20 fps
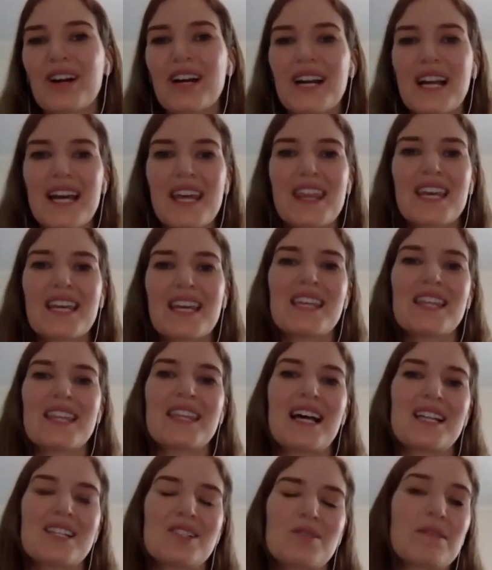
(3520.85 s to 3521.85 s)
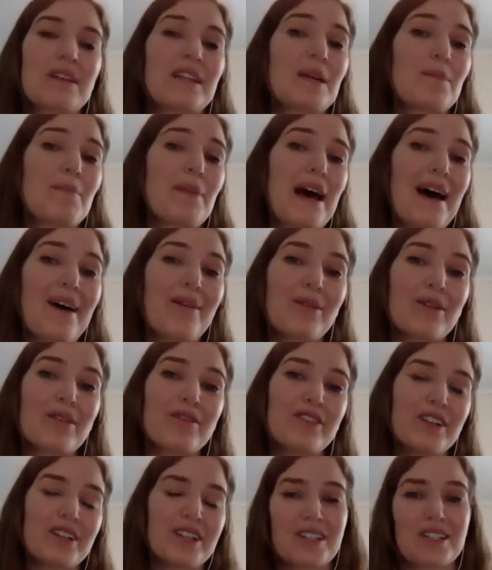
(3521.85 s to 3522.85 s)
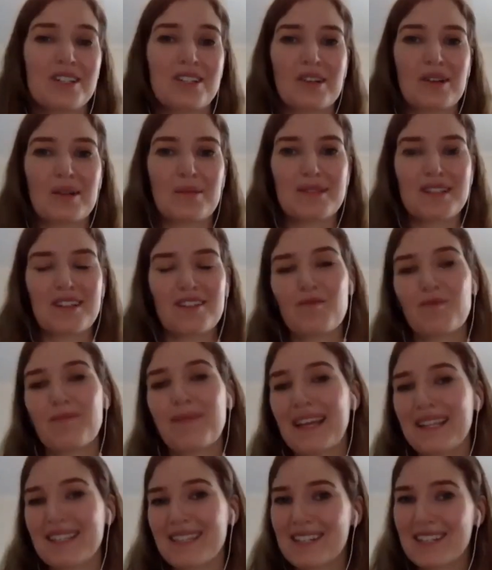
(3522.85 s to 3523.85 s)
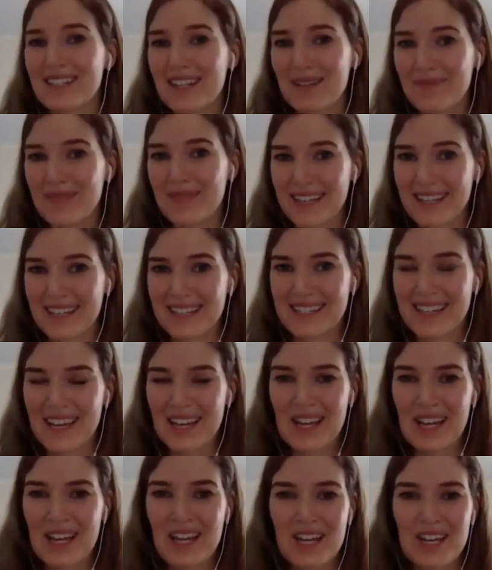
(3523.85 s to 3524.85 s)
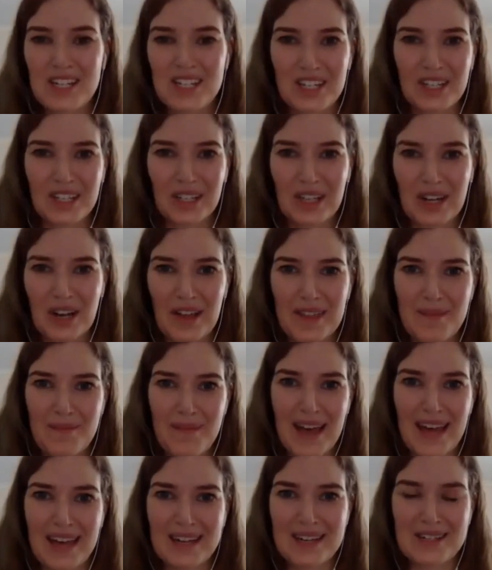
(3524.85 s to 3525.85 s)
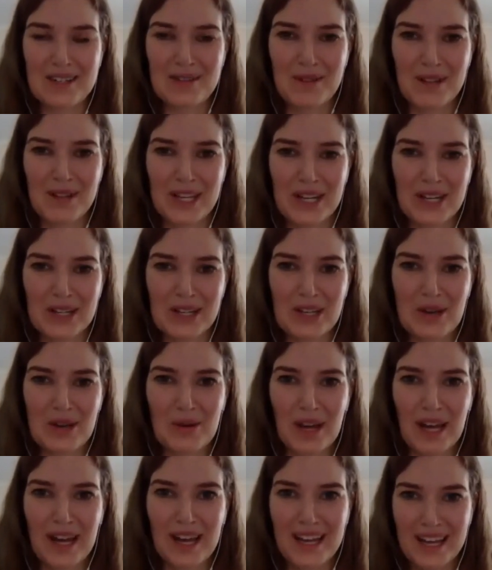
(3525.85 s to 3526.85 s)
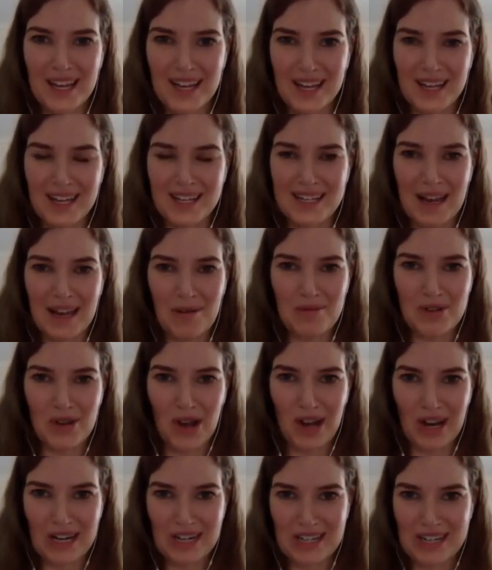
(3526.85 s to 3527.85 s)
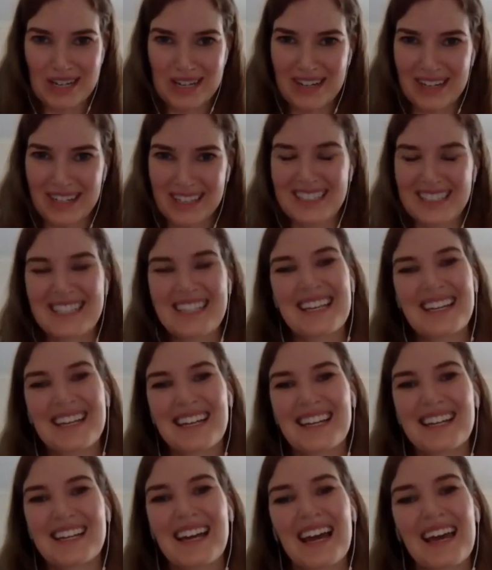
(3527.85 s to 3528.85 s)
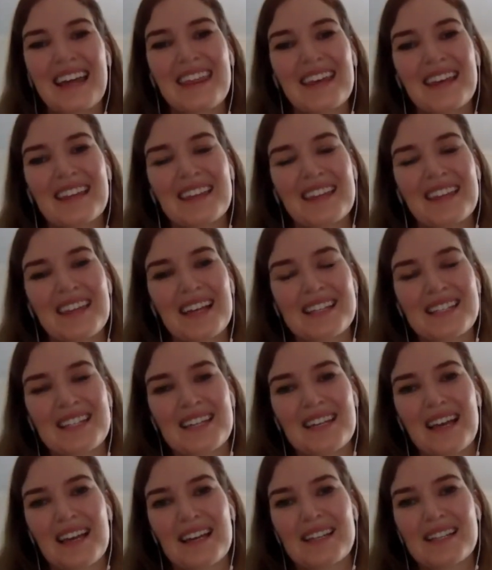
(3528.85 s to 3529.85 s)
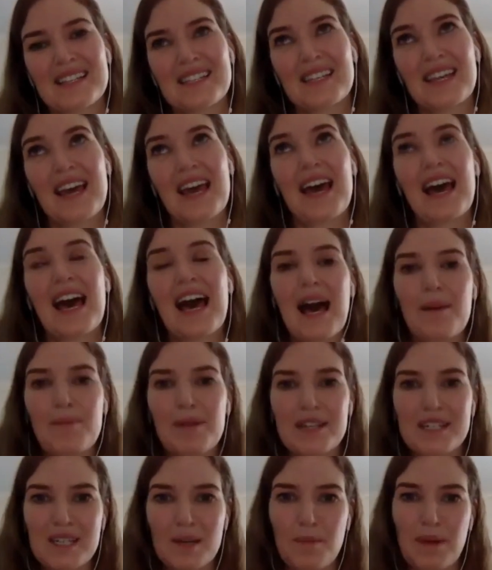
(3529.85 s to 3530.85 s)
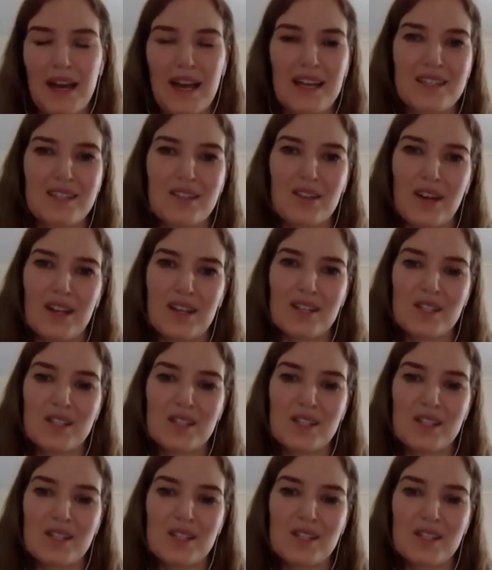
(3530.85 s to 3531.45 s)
And I think that that's really powerful in terms of messaging because she'll get on the mat and do a little yoga down dog, she calls it. And I think that that's a nice habit to pass on.